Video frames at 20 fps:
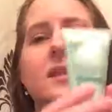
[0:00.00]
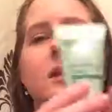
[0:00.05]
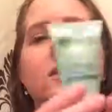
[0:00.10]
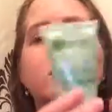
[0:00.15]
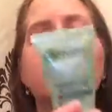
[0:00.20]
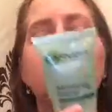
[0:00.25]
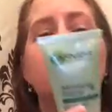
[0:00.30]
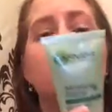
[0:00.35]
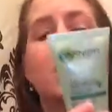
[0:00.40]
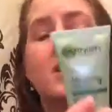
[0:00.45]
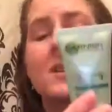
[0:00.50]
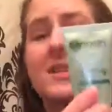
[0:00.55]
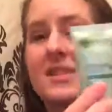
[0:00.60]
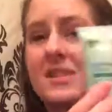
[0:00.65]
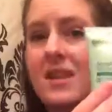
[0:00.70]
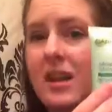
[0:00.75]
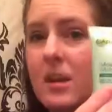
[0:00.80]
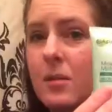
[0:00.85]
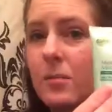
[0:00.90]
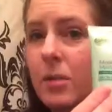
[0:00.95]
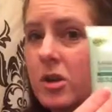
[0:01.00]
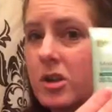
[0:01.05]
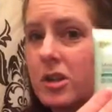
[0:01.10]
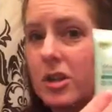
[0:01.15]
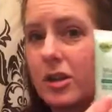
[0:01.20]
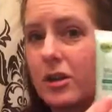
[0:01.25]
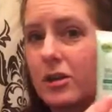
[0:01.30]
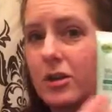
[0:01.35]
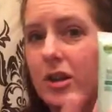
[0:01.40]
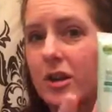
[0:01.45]
to be honest, anybody
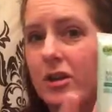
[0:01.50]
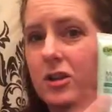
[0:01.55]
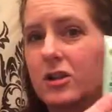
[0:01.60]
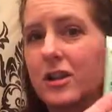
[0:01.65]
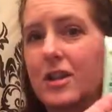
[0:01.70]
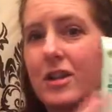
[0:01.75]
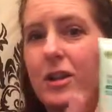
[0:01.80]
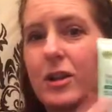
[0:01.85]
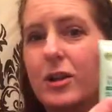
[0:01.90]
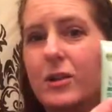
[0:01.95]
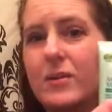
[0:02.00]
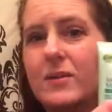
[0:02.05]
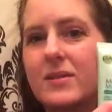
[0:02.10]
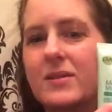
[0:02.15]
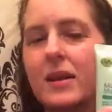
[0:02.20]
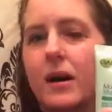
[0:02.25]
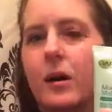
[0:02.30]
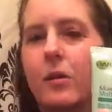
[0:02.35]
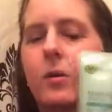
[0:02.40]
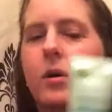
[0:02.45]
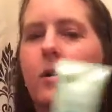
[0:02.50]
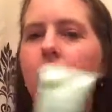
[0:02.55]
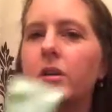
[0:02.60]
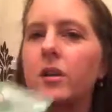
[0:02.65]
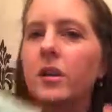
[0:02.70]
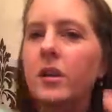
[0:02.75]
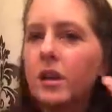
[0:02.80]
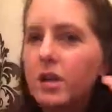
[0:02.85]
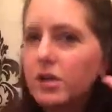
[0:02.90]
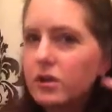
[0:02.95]
can actually use that one.
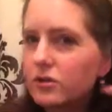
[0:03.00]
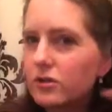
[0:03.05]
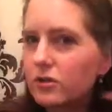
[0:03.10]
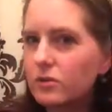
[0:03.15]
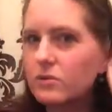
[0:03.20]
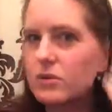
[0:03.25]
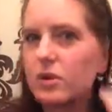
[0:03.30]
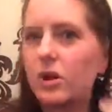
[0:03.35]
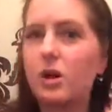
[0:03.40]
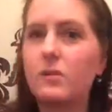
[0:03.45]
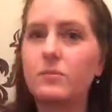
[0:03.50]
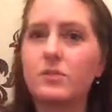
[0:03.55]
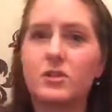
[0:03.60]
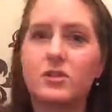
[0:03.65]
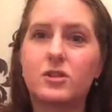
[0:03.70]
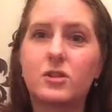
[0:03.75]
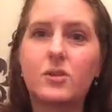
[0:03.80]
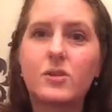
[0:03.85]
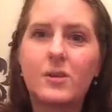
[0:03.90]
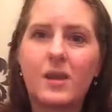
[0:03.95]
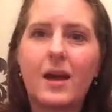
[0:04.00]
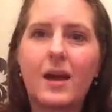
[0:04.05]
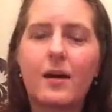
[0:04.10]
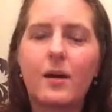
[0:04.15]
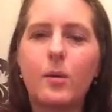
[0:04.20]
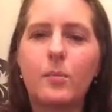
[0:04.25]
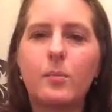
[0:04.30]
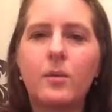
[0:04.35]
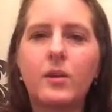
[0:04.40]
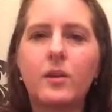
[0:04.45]
Sometimes I do get
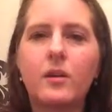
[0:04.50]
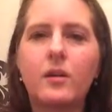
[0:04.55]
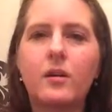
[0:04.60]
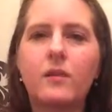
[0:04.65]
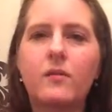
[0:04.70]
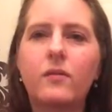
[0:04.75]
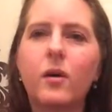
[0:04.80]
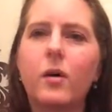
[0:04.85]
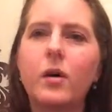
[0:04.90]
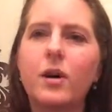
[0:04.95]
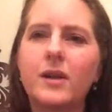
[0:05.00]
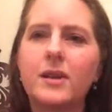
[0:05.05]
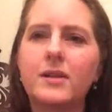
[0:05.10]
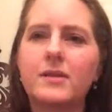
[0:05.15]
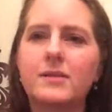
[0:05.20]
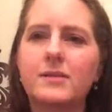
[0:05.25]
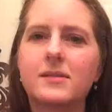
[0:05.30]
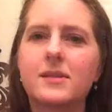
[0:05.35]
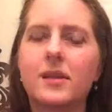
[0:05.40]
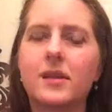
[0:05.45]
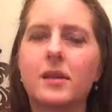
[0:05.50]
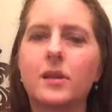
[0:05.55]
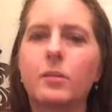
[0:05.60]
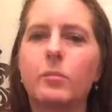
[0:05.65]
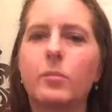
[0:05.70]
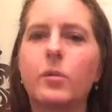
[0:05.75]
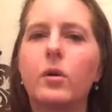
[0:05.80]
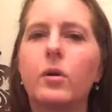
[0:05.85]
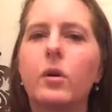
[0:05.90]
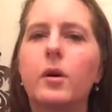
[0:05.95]
a bit of oily skin,
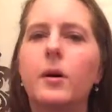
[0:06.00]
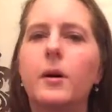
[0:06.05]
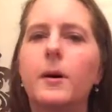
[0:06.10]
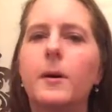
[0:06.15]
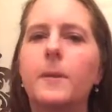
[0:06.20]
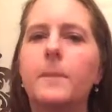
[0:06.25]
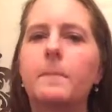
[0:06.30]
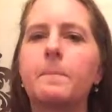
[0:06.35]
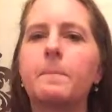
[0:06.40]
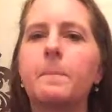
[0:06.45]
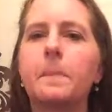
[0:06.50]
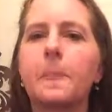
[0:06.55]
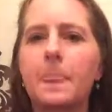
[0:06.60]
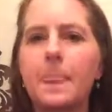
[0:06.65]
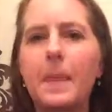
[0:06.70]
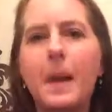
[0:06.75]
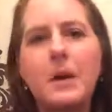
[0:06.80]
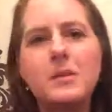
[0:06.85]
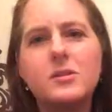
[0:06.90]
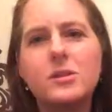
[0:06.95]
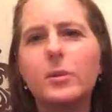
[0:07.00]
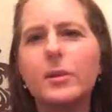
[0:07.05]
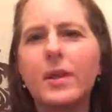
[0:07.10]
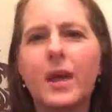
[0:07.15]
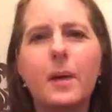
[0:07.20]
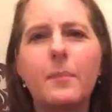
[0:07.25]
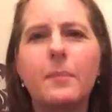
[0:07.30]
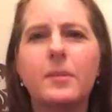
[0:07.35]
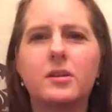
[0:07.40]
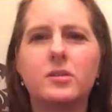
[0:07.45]
but I do get
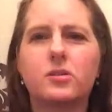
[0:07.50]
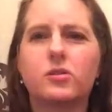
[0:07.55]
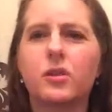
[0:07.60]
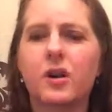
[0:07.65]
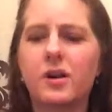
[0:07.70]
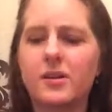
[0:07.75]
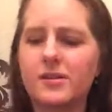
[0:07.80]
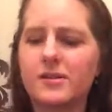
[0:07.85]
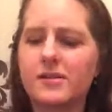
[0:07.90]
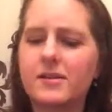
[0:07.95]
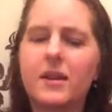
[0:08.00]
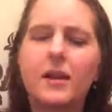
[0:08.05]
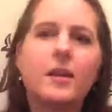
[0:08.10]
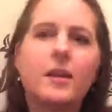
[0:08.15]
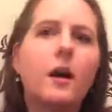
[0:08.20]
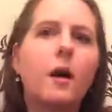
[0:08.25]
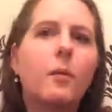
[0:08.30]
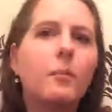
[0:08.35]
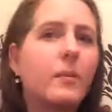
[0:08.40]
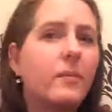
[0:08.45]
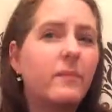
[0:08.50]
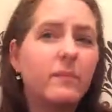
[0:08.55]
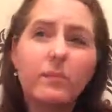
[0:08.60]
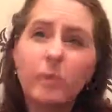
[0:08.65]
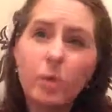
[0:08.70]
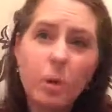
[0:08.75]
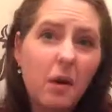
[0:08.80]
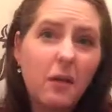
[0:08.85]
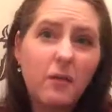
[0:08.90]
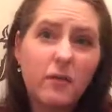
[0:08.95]
a bit of dry skin. I'm
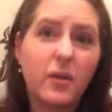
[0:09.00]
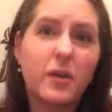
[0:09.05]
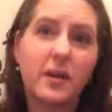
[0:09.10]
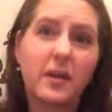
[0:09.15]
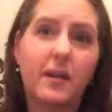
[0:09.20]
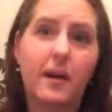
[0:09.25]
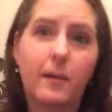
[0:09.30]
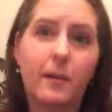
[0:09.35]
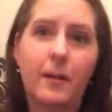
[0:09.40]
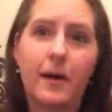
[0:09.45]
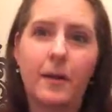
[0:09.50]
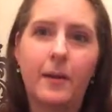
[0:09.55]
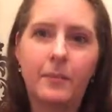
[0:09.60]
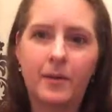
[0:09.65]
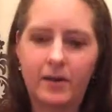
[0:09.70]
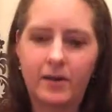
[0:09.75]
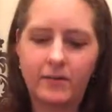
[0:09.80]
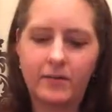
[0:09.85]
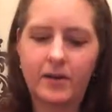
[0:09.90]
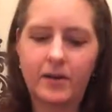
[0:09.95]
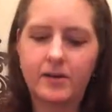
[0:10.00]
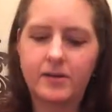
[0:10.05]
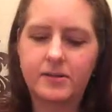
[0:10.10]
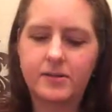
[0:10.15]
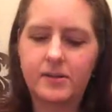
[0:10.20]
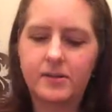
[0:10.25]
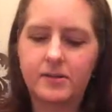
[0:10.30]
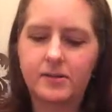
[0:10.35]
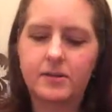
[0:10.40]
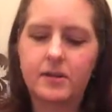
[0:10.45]
quite funny that way, my face
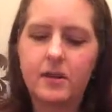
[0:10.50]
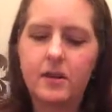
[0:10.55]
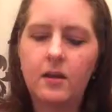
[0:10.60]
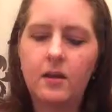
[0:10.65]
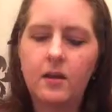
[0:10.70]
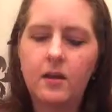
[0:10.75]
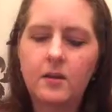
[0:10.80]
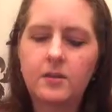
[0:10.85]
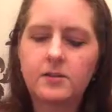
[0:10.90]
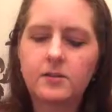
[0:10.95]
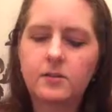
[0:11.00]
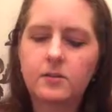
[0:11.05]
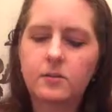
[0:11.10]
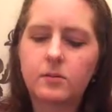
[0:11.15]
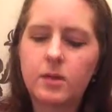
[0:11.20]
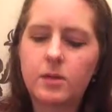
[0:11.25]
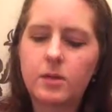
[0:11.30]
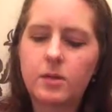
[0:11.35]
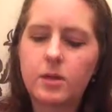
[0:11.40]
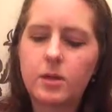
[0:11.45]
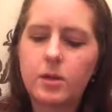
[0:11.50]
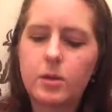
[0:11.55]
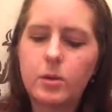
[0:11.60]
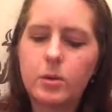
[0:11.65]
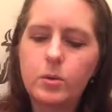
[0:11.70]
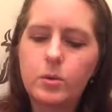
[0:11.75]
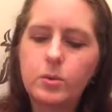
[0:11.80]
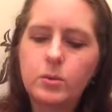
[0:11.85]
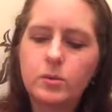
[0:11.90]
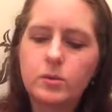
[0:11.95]
is. So I'm coming out
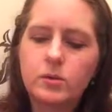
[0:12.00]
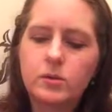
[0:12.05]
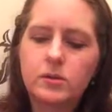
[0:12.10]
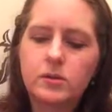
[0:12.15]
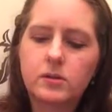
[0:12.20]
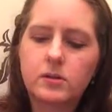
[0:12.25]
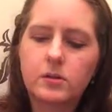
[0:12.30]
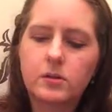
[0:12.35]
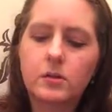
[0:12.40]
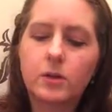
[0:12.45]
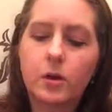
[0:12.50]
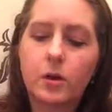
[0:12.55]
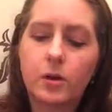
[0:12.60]
with